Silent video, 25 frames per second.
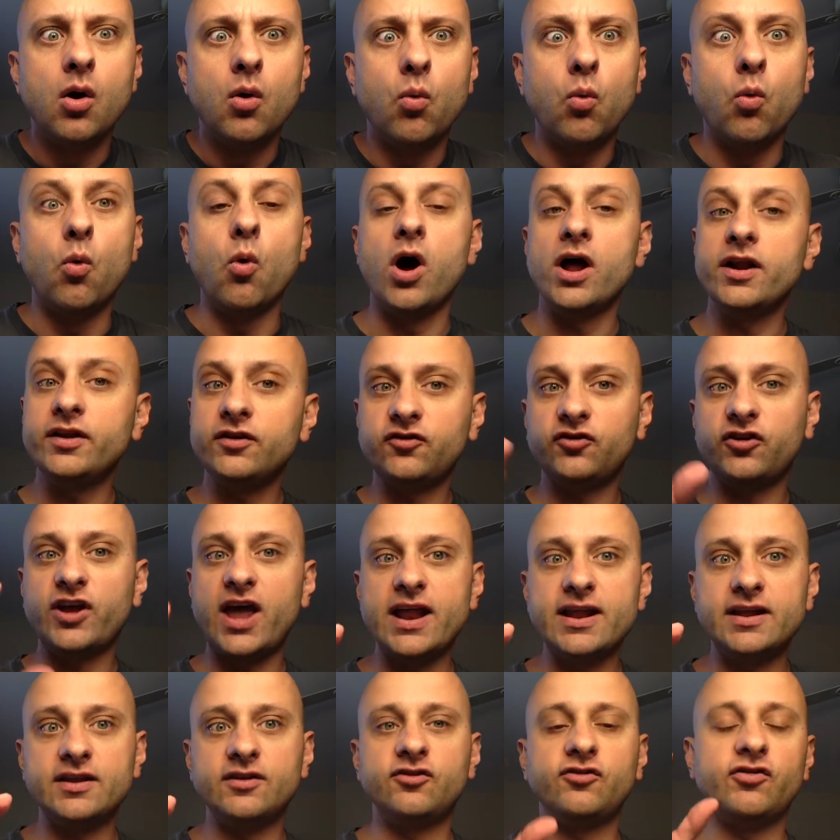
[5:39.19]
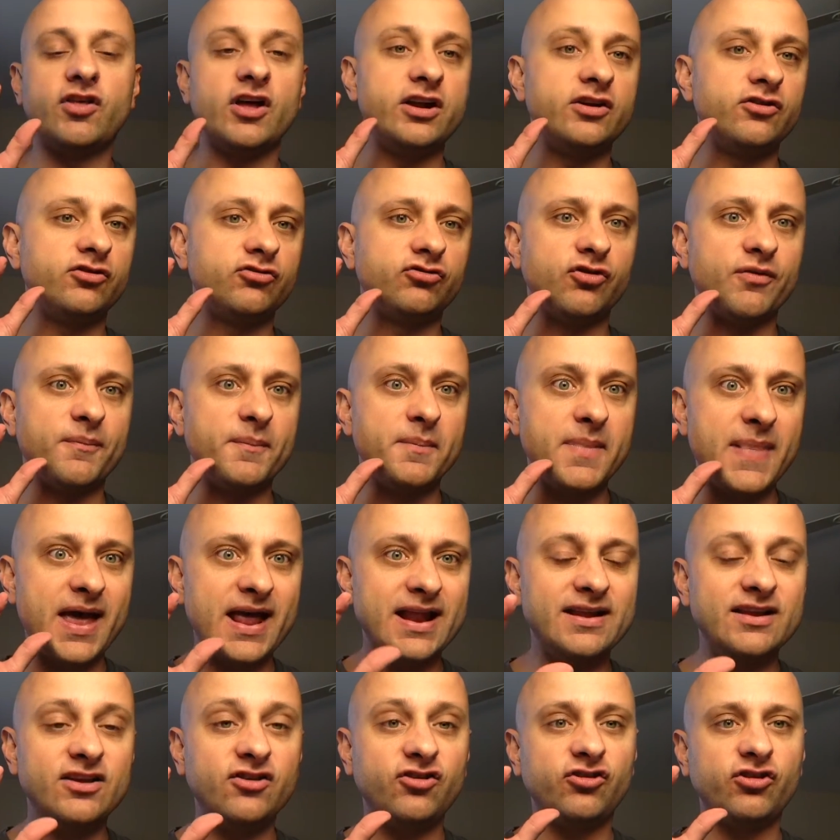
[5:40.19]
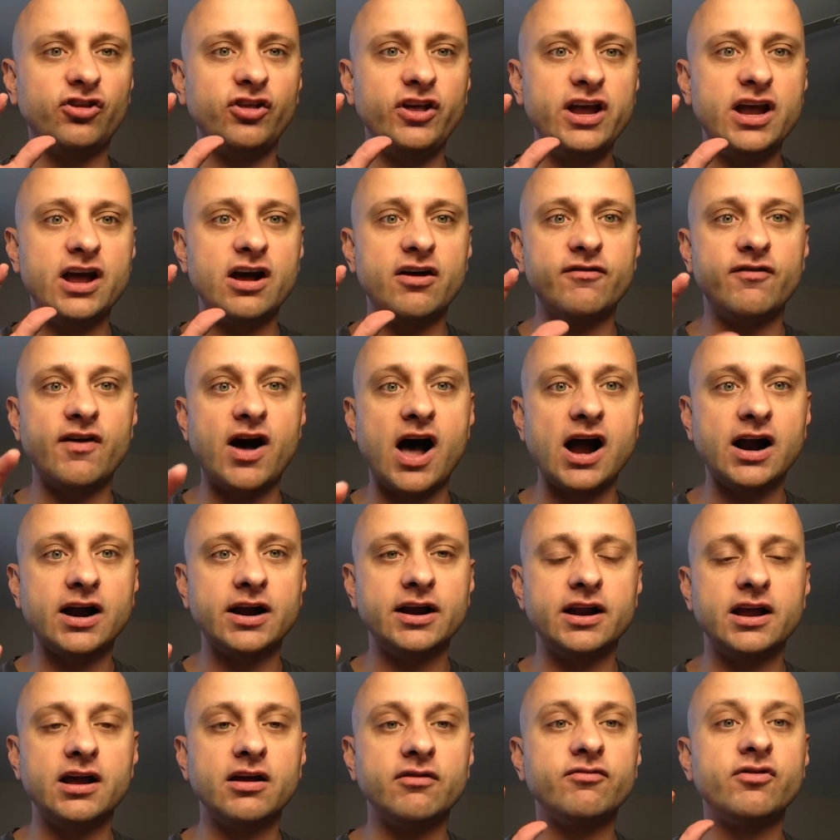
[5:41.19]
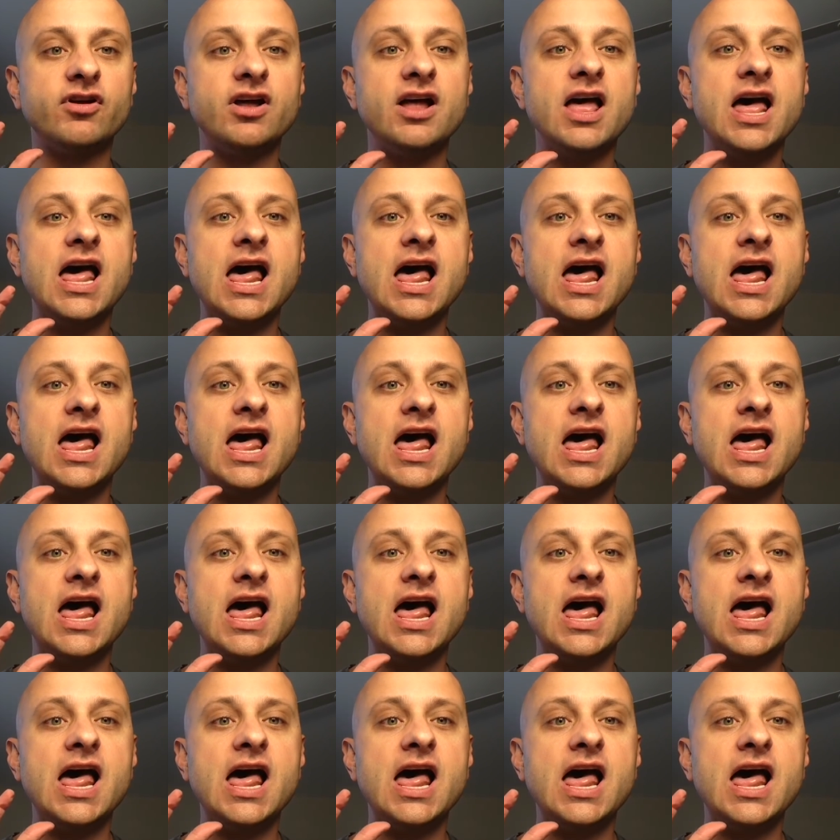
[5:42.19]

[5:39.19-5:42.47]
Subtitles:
One sentence that is tremendously evocative.